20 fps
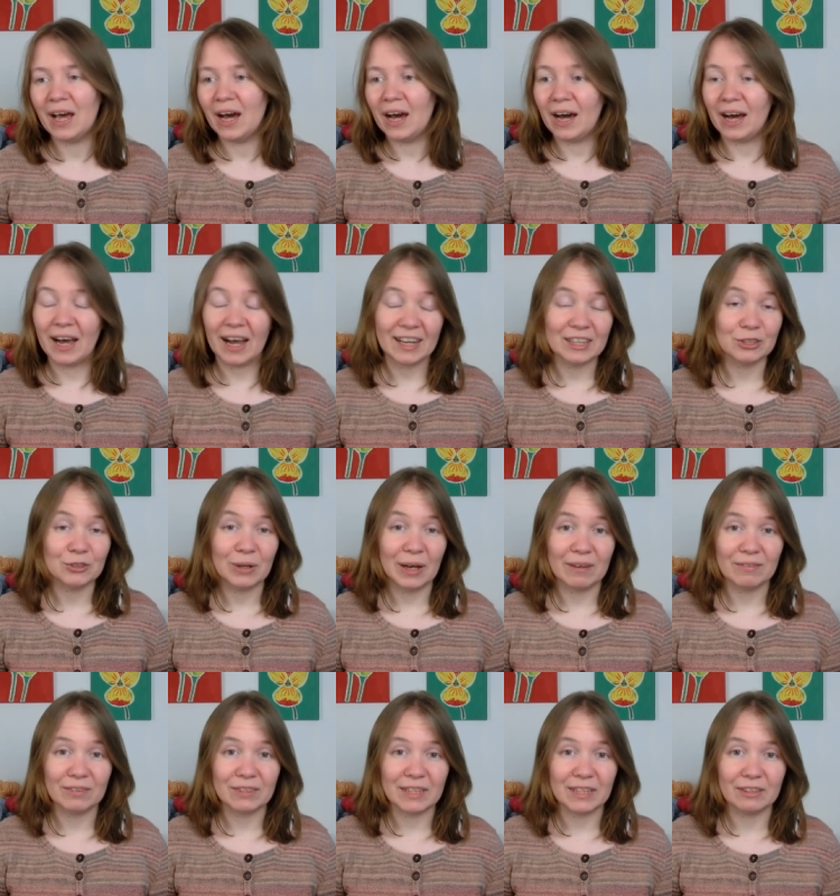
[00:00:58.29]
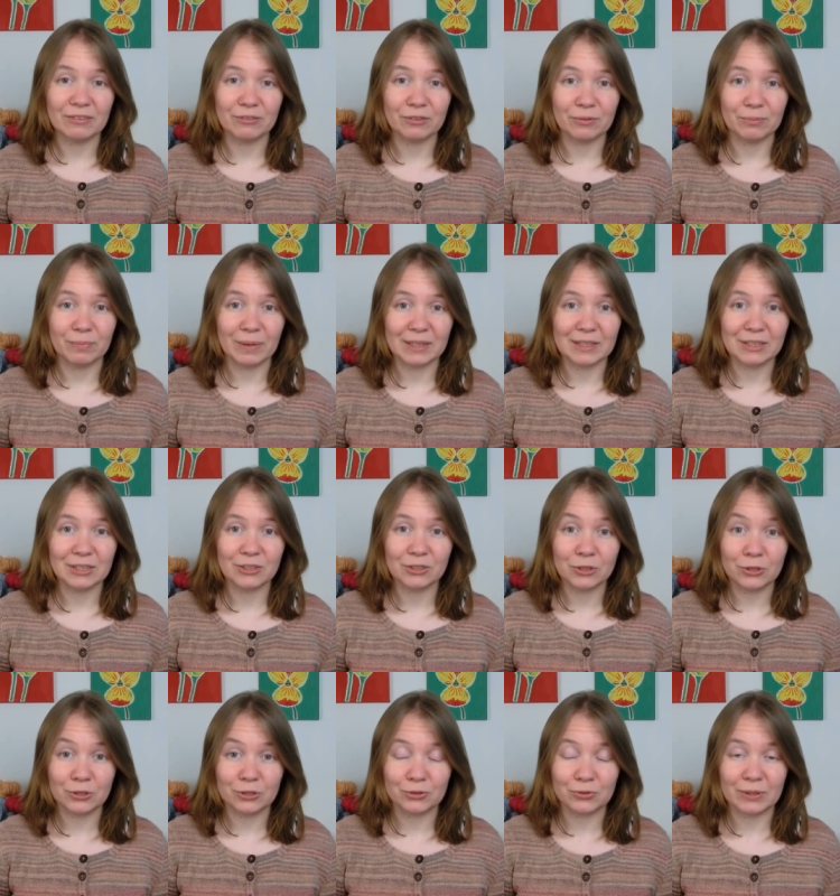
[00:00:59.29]
Uh, I do have a date for my
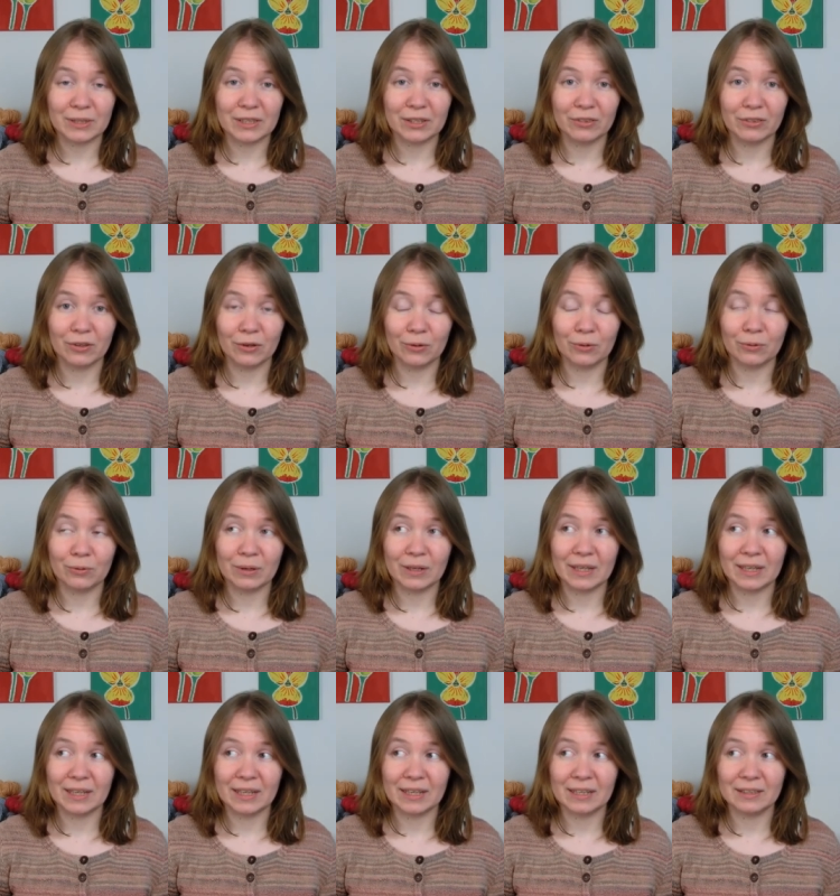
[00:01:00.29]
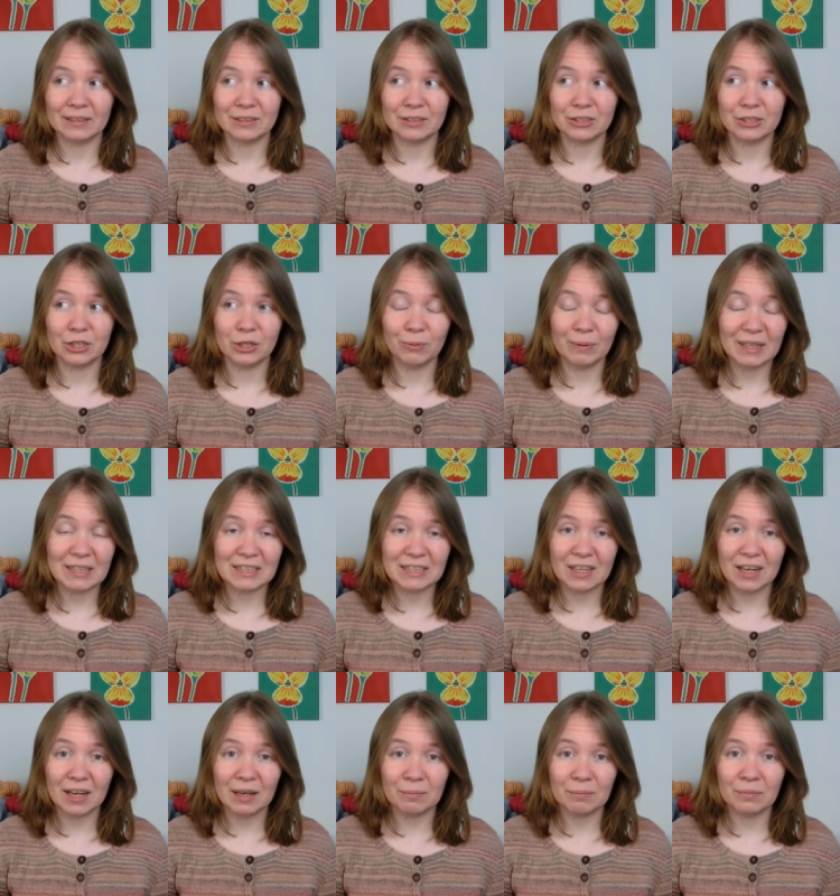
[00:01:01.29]
surgery though in two weeks
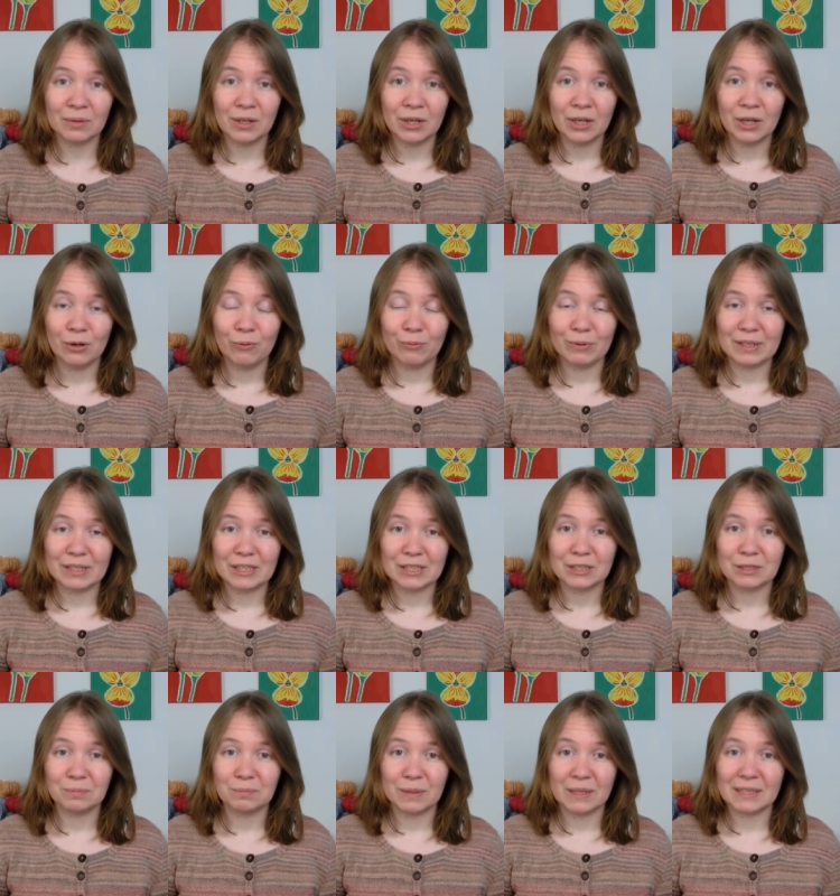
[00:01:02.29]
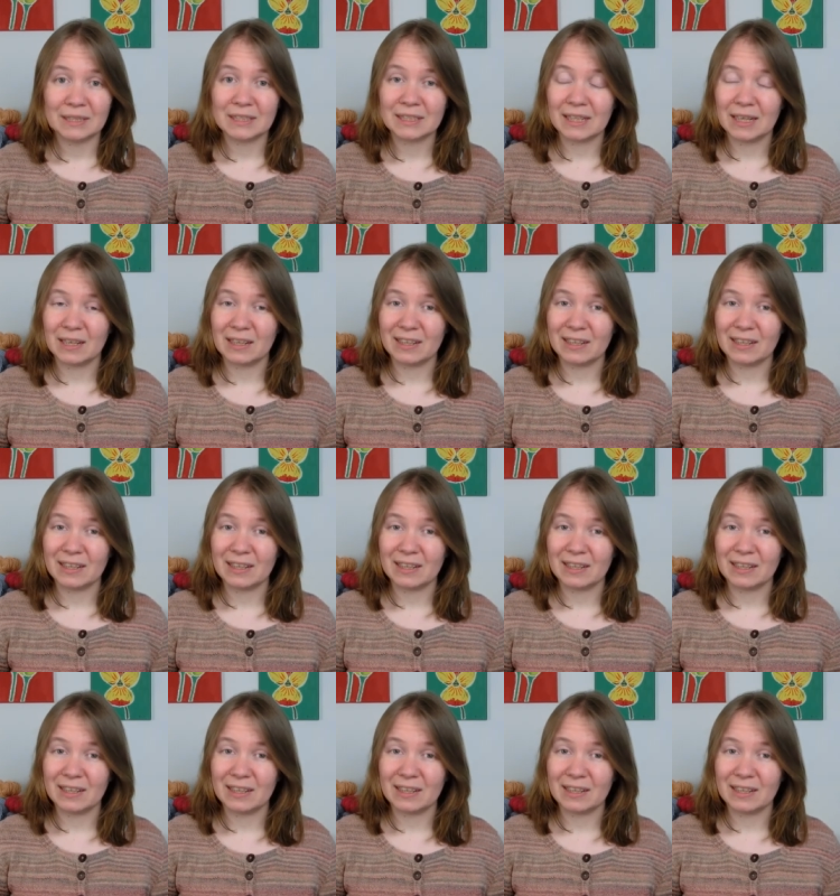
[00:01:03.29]
time which means that